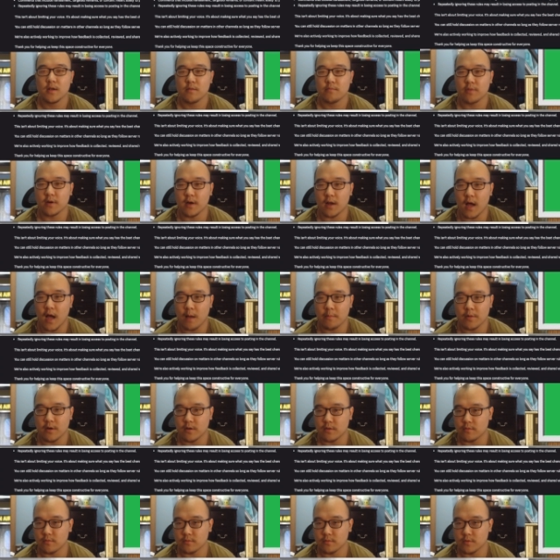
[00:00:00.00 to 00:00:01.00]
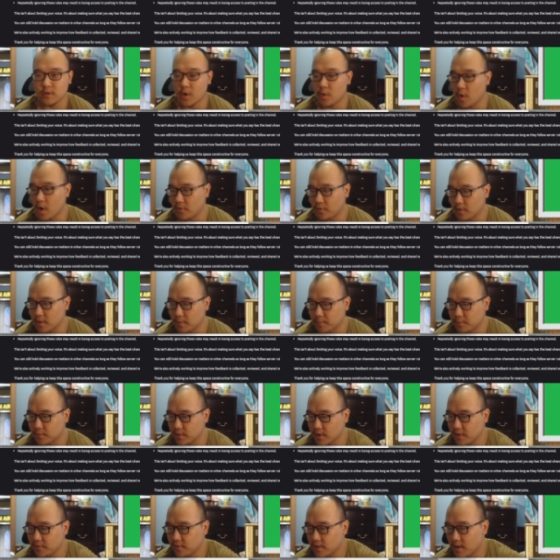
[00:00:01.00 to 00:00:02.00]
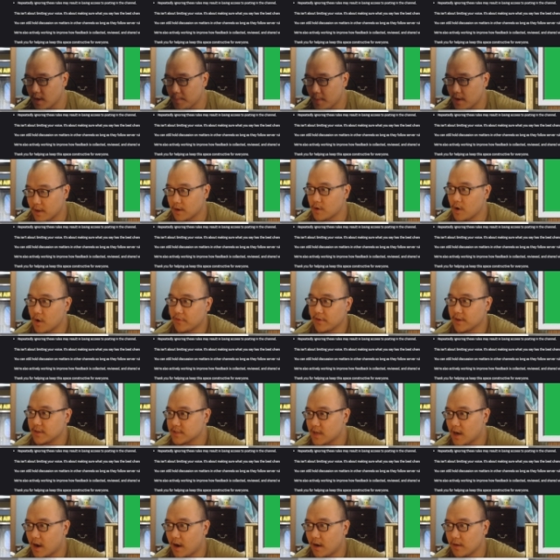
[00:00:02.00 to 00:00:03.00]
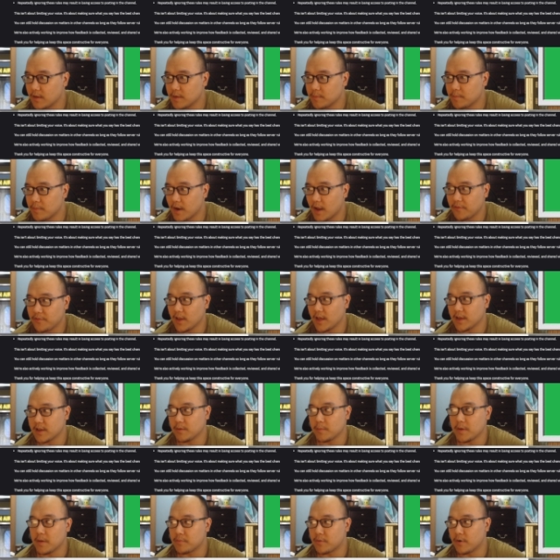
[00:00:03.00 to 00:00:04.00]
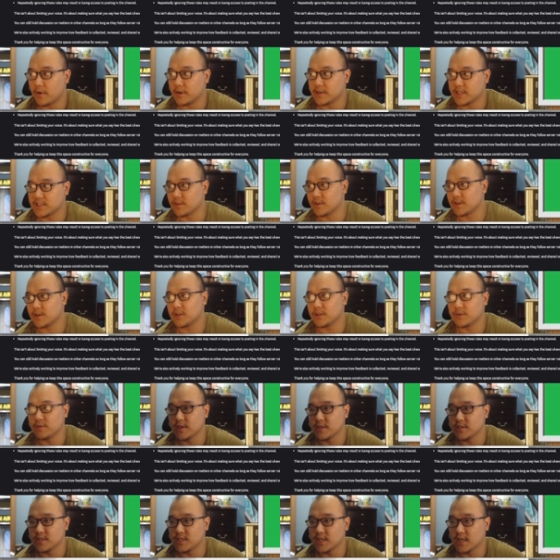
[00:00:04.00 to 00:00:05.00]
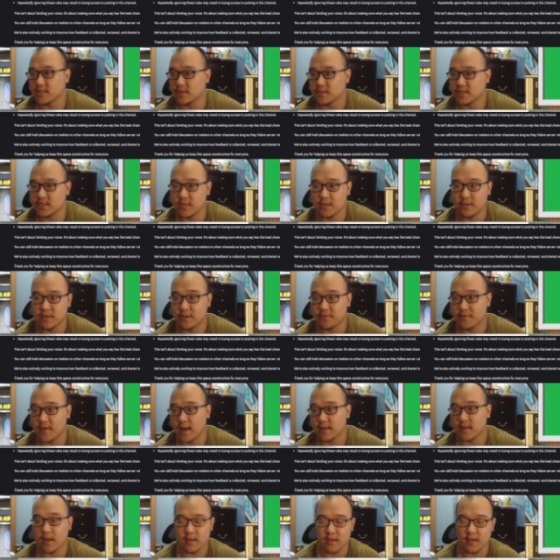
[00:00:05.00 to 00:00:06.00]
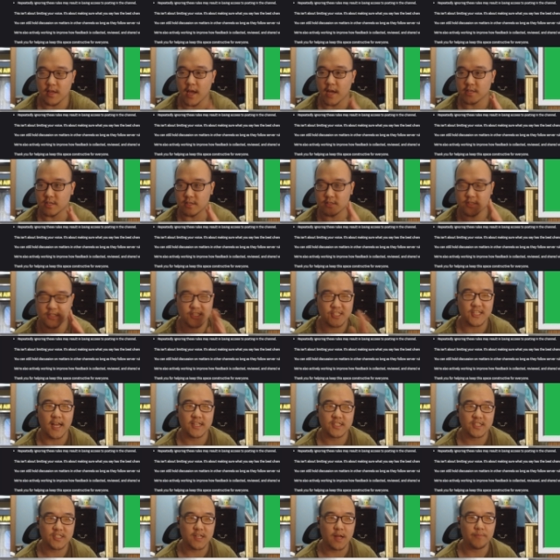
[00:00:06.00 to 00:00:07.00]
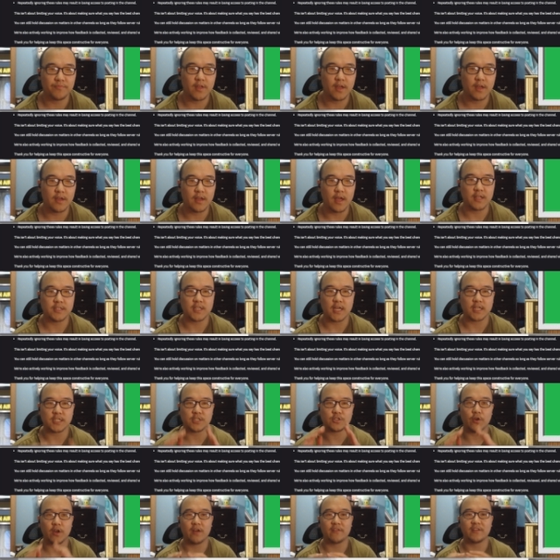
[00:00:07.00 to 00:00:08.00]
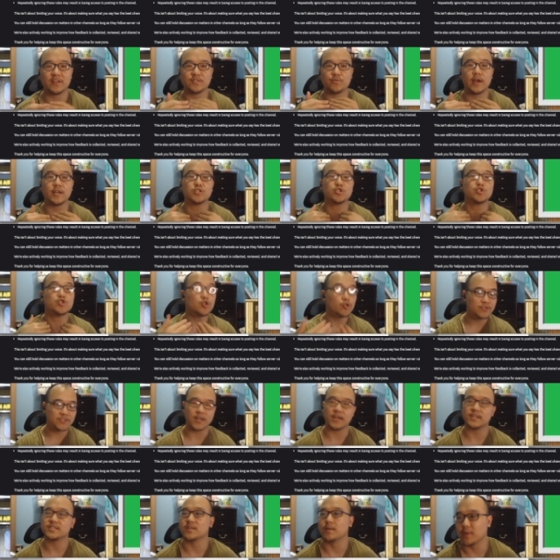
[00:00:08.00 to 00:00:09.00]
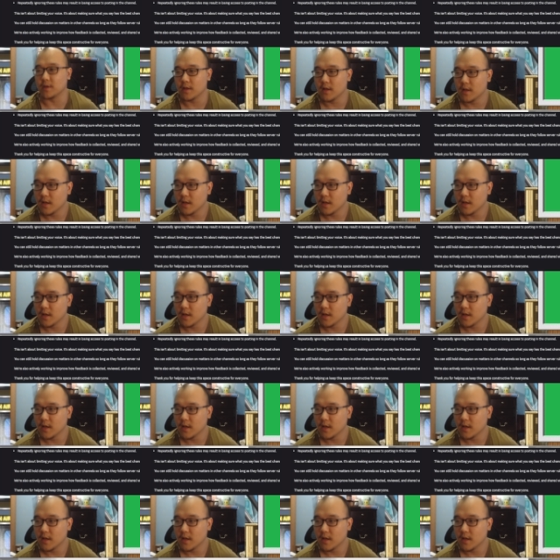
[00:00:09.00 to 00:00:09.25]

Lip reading: But I'm going to go over it briefly. I'm not going to go over it entirely, but I feel like it would be important just to include it, just to see the fact that he actually said something and he's actually going out of his way to say something.